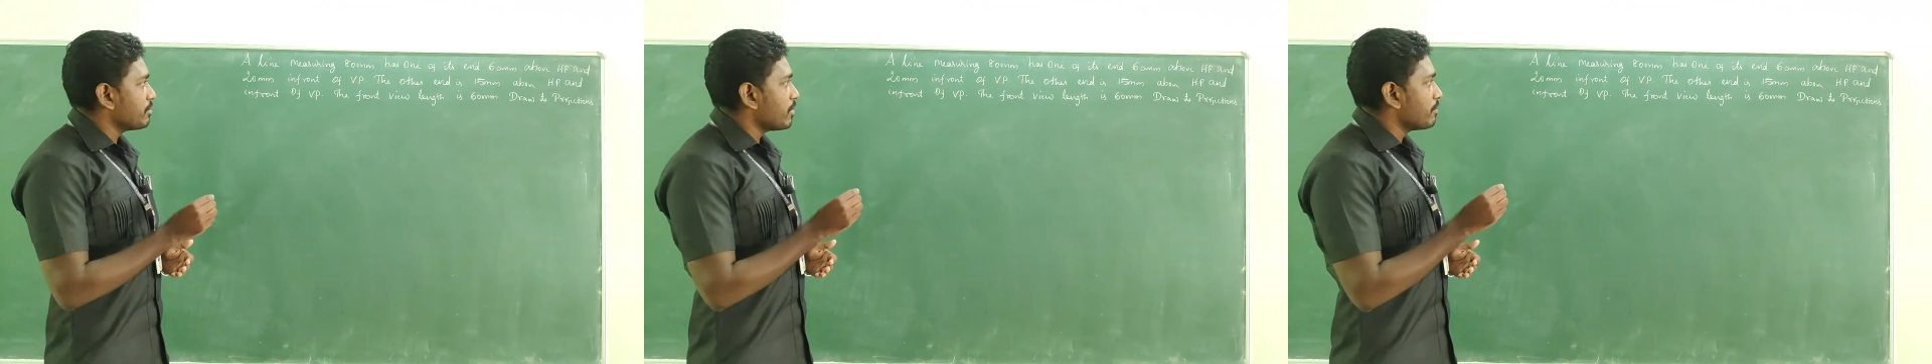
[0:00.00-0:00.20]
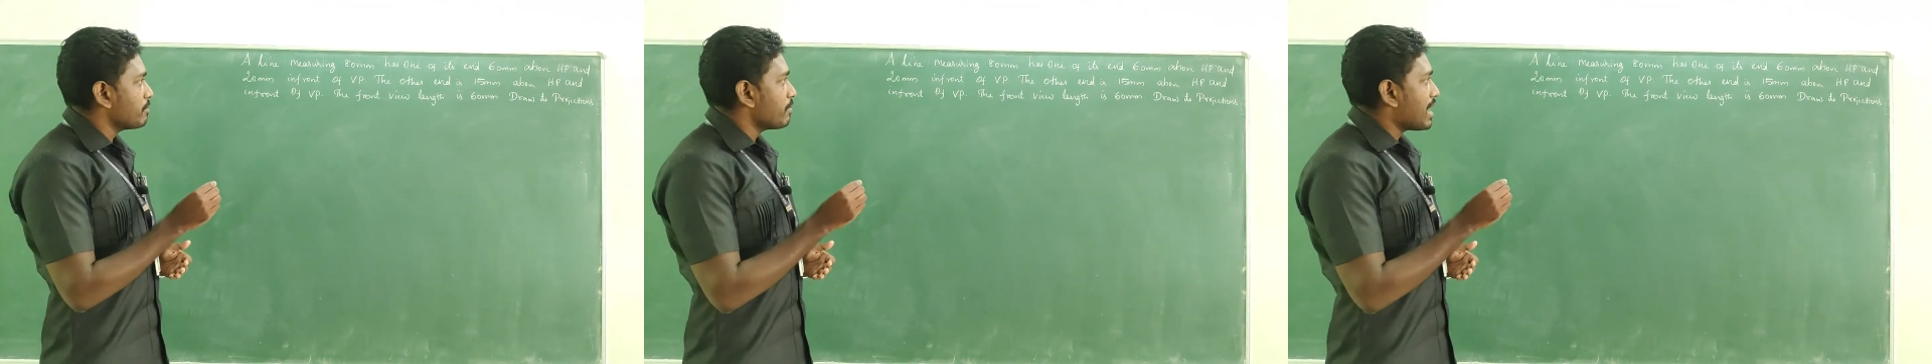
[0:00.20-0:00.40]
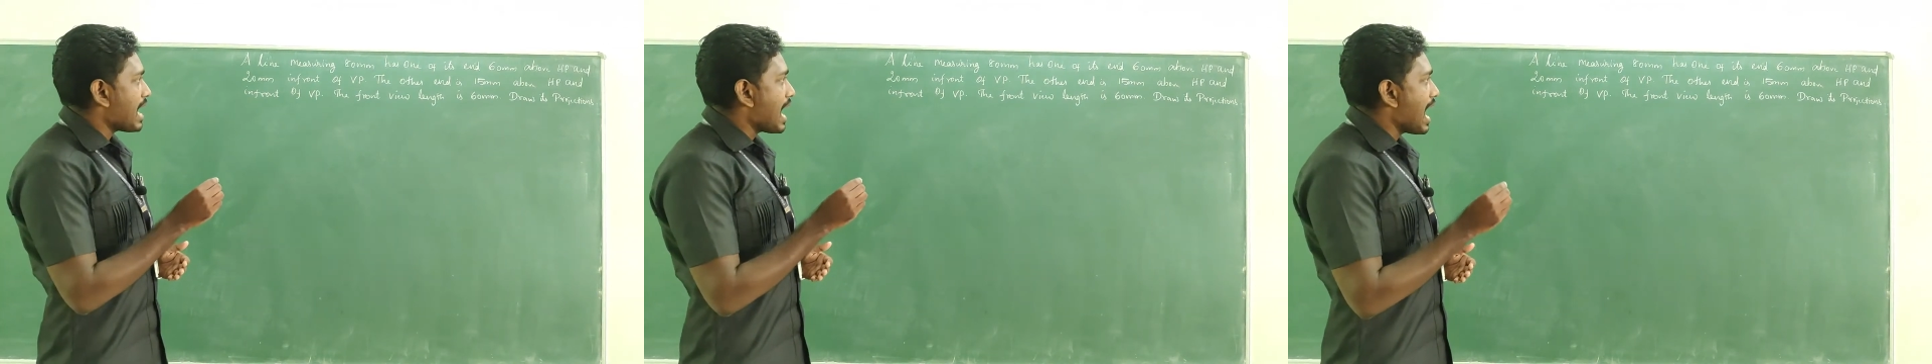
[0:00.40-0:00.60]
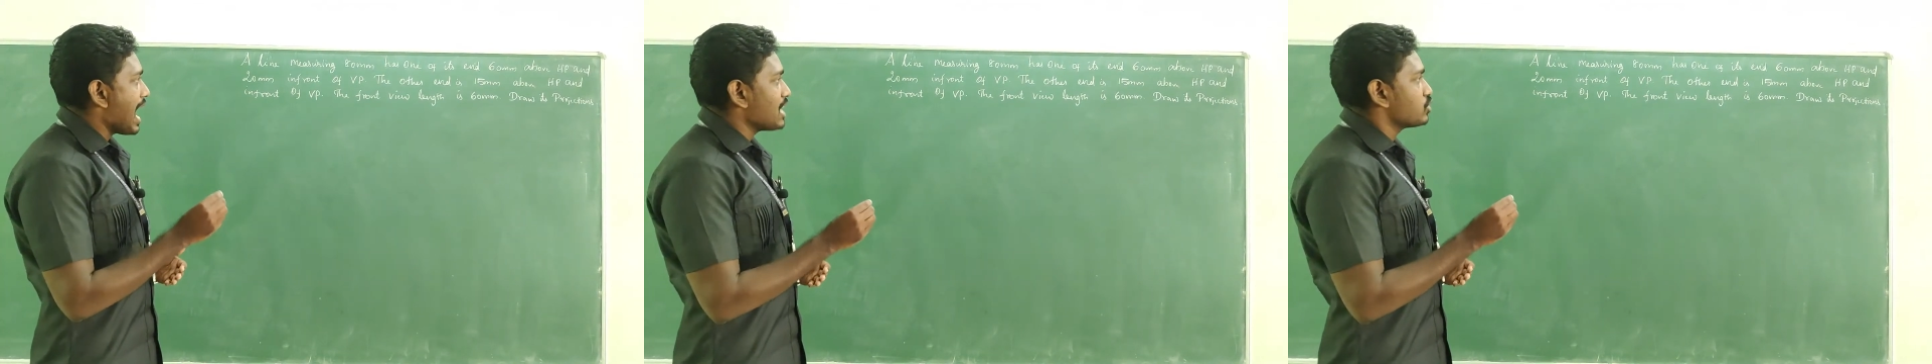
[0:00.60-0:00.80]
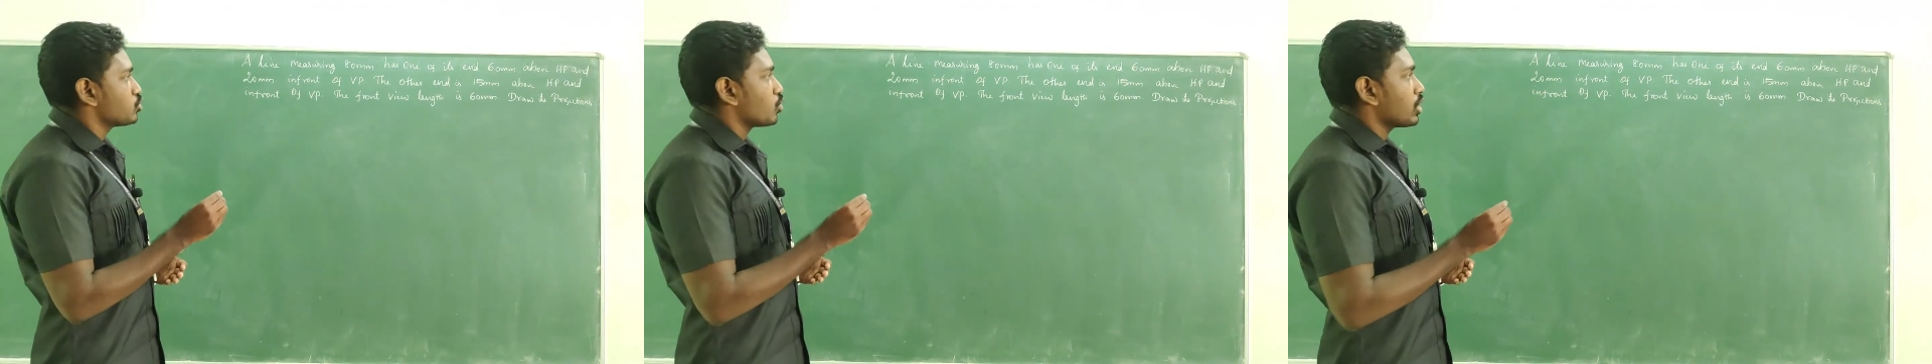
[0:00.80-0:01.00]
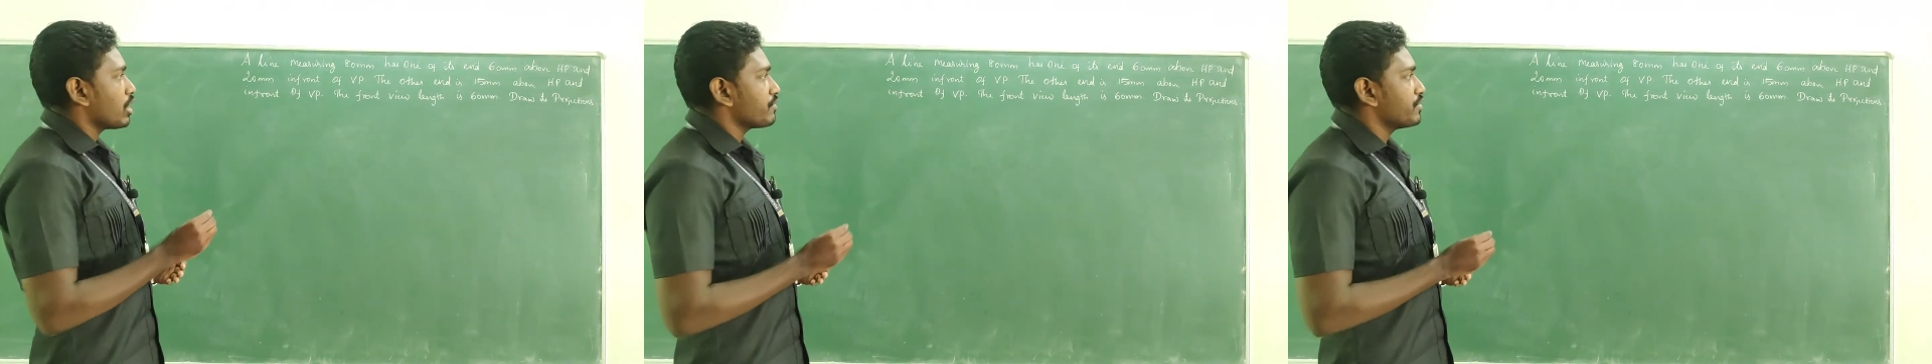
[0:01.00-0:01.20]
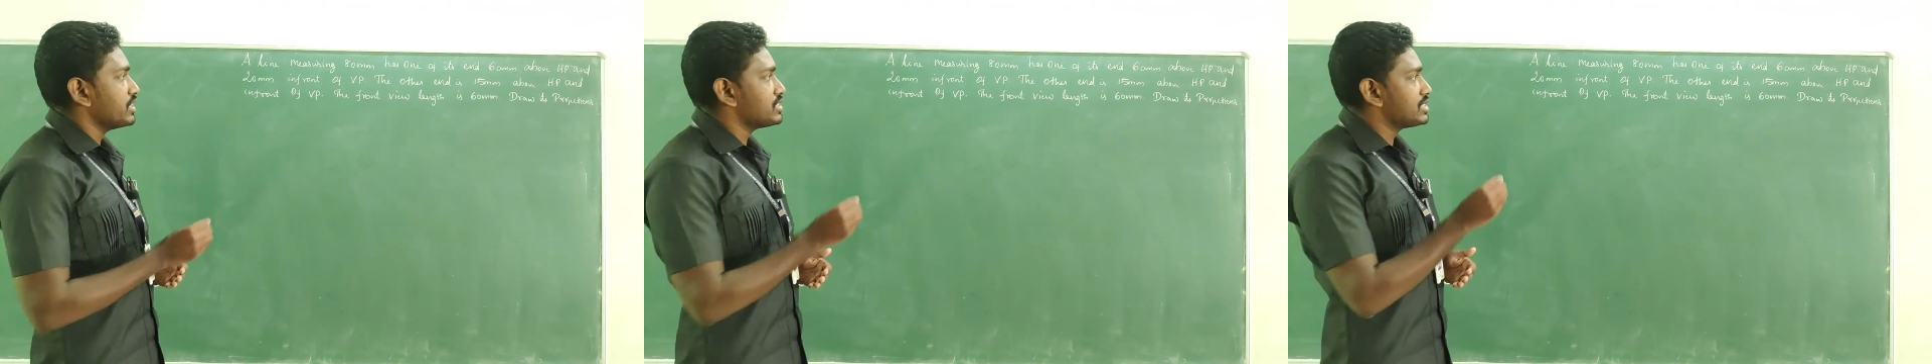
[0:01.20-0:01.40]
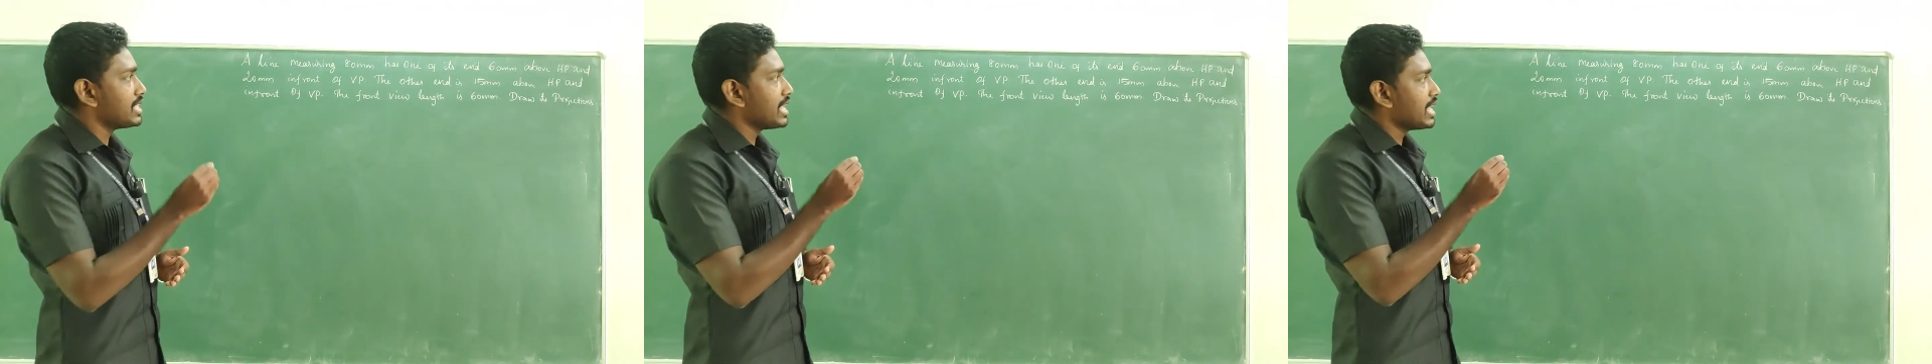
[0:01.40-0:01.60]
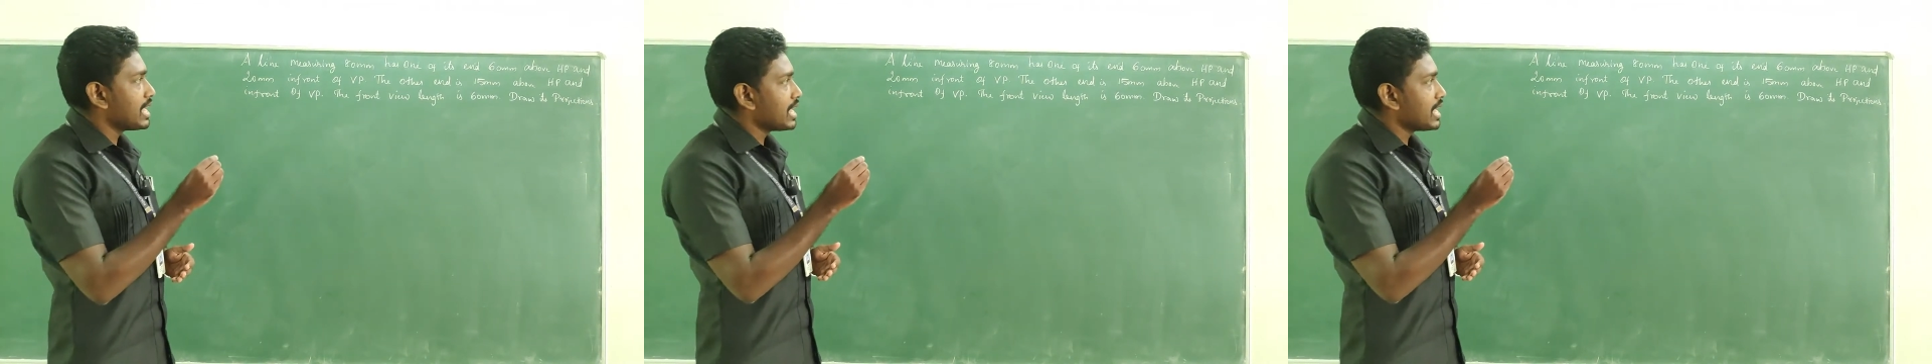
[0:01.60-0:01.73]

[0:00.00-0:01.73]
mm has one of its